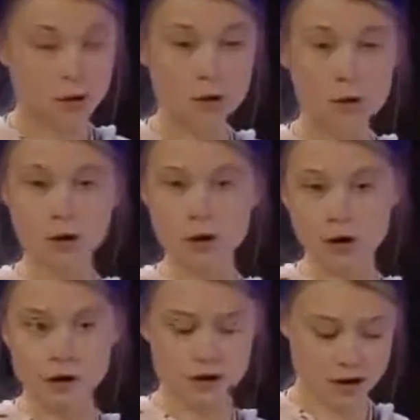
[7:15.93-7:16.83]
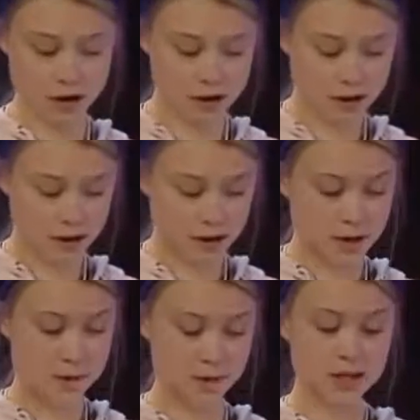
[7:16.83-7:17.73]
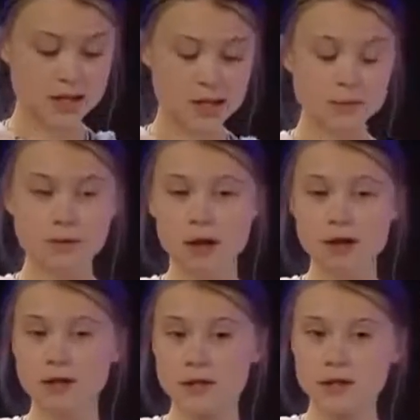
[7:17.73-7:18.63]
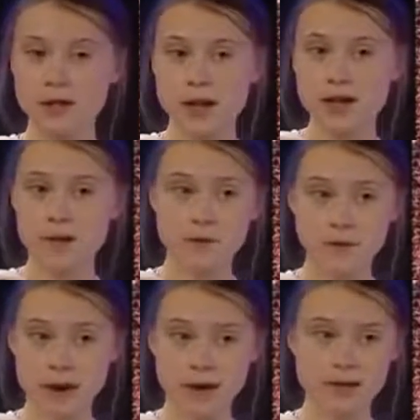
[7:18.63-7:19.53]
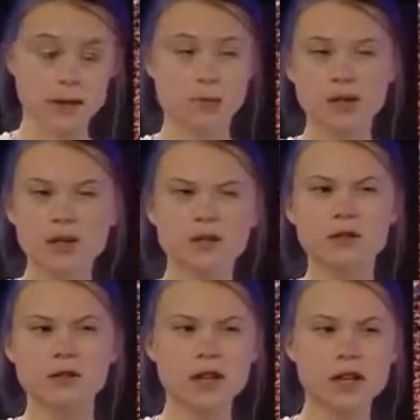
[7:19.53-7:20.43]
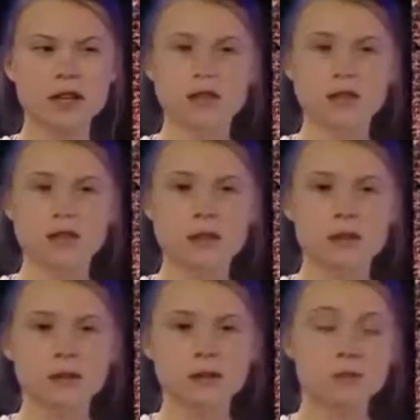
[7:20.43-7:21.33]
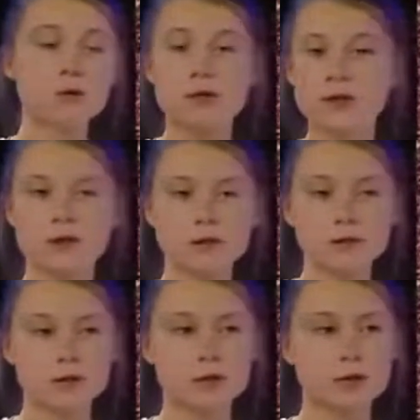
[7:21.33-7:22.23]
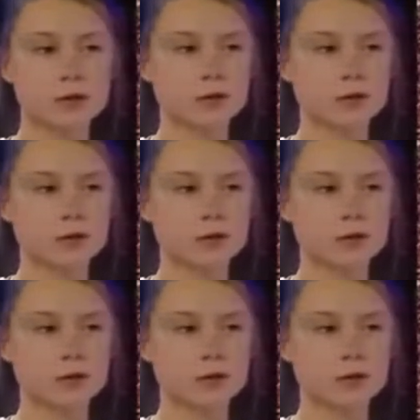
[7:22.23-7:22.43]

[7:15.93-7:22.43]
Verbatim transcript: On the contrary, they seem to understand the fact that we need to change more than you do.